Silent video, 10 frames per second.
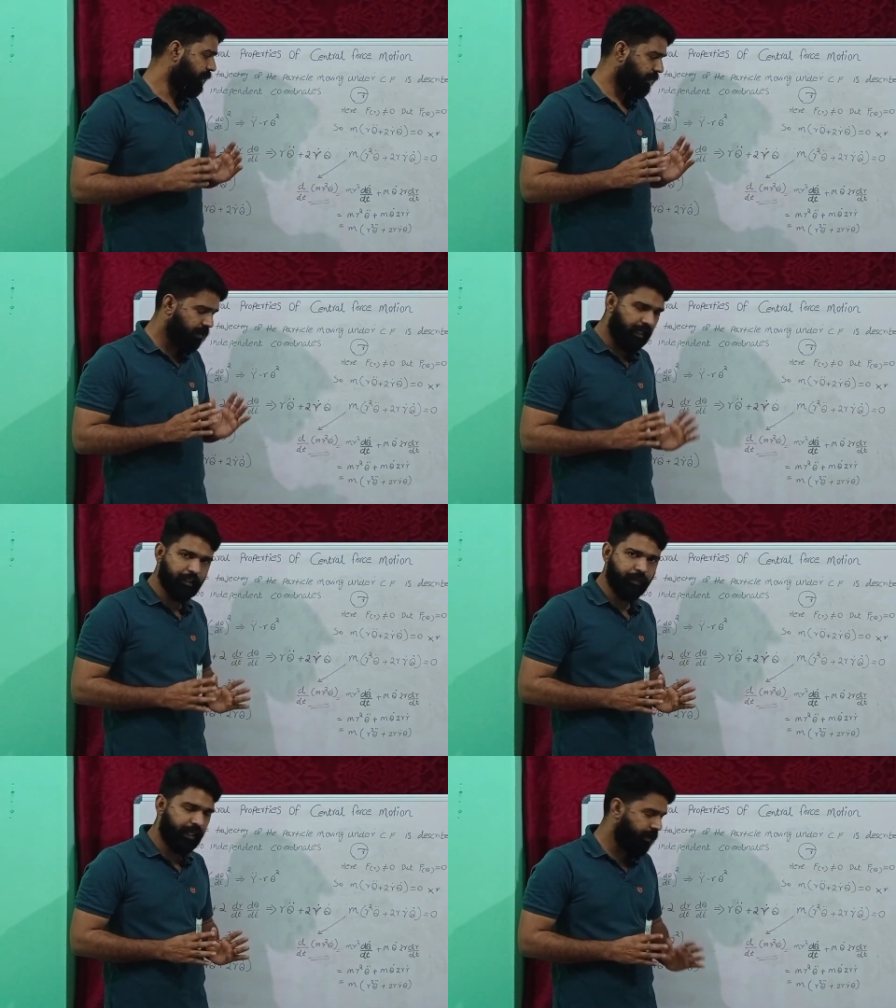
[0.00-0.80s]
That's
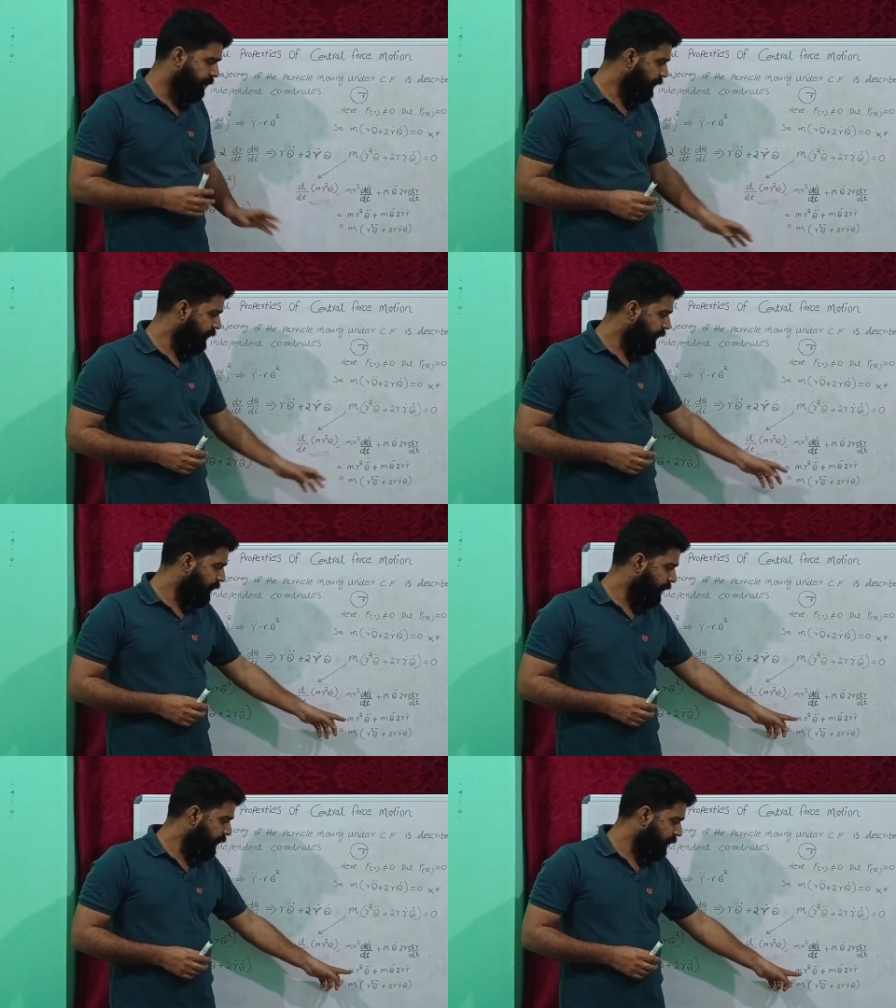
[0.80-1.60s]
mean
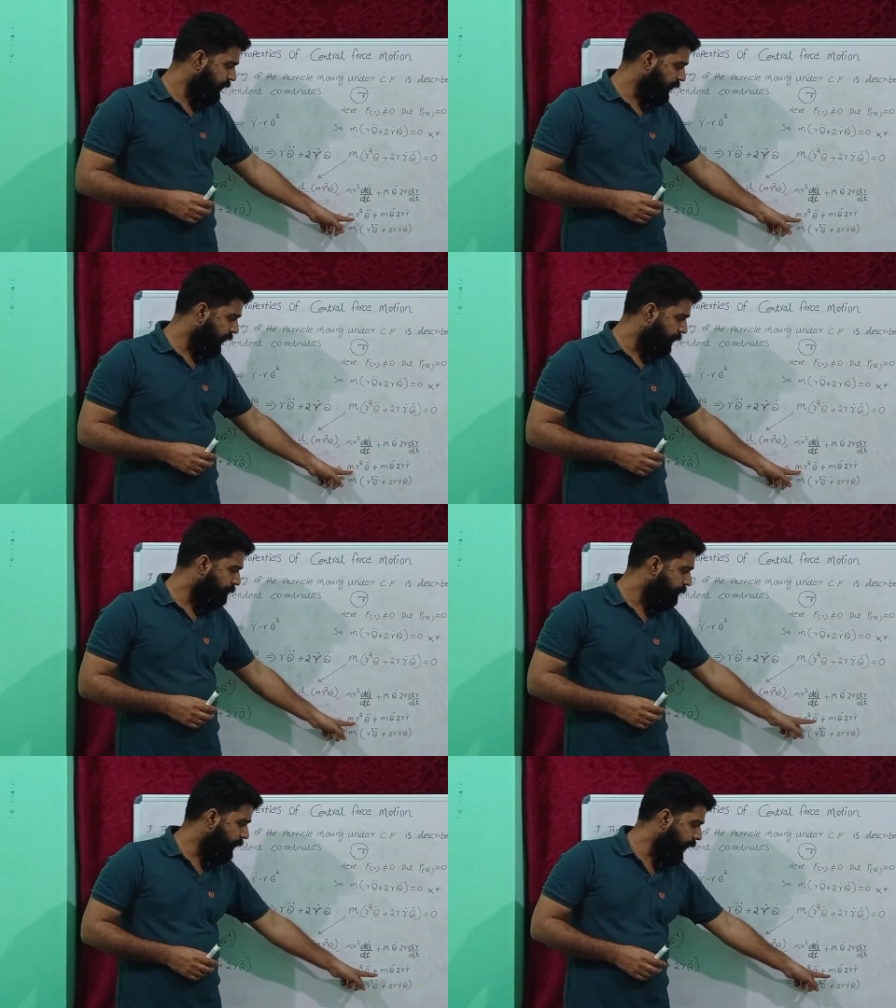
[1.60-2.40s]
here
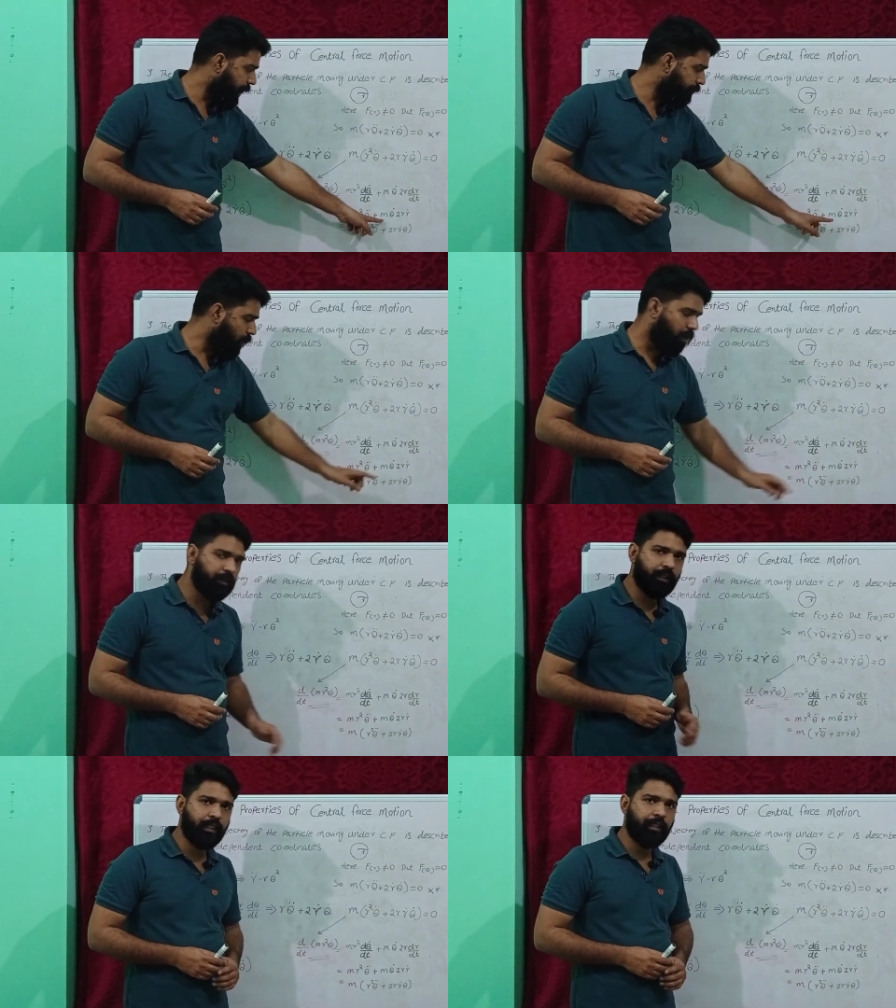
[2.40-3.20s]
m
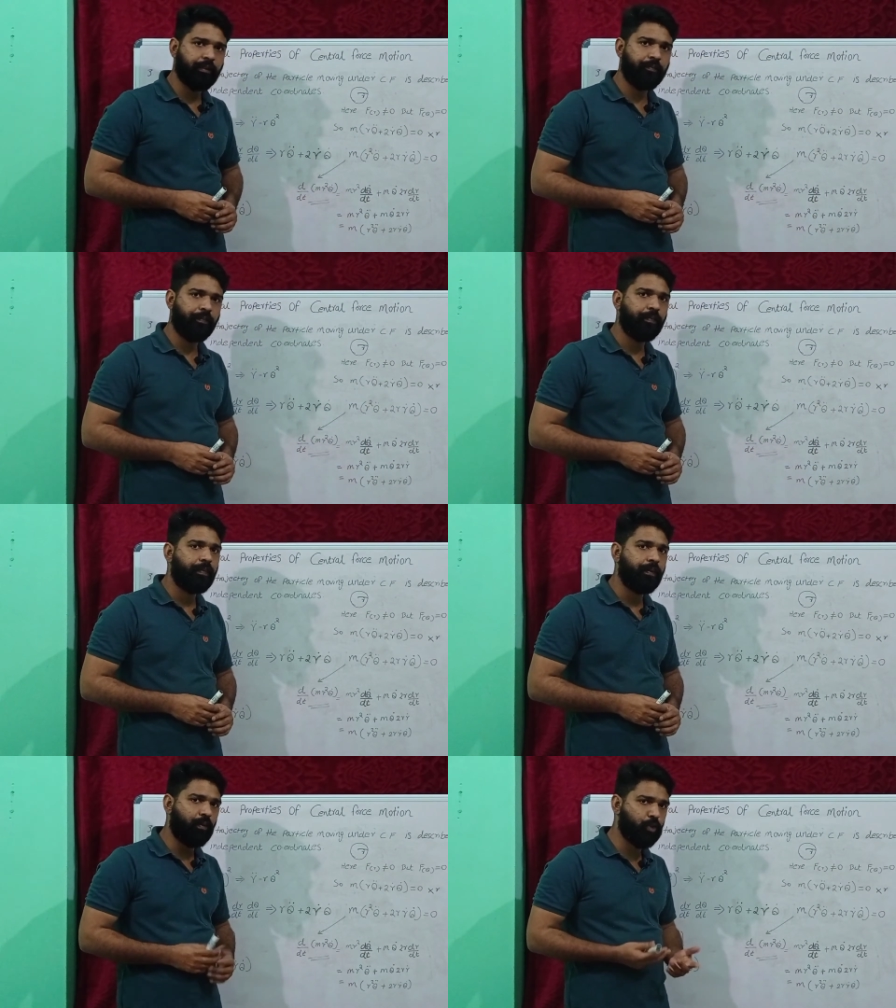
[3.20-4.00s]
constant
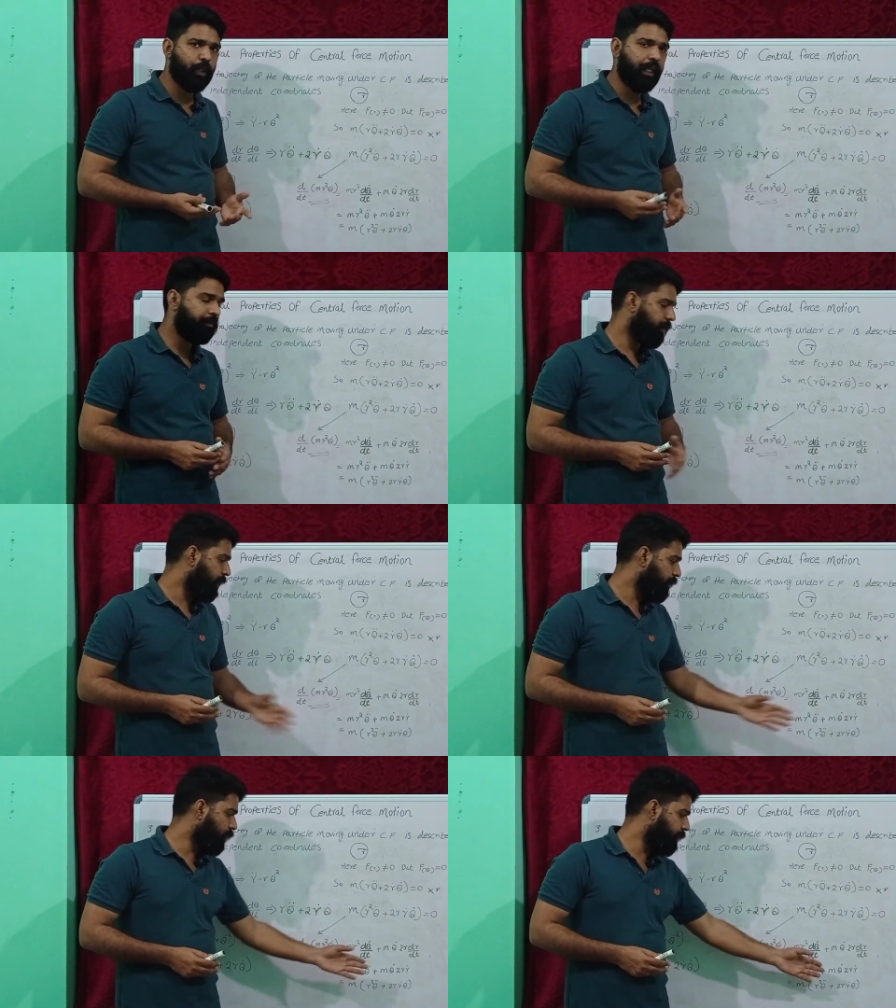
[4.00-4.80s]
or same,
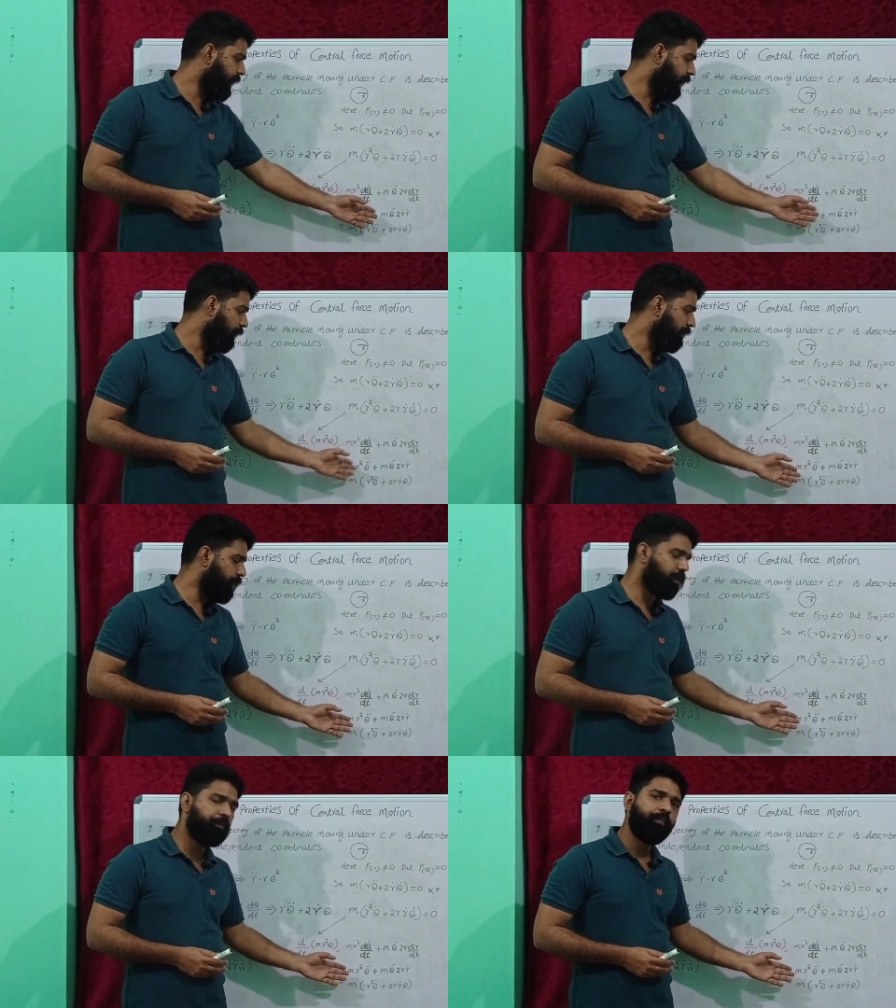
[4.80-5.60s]
so we can able to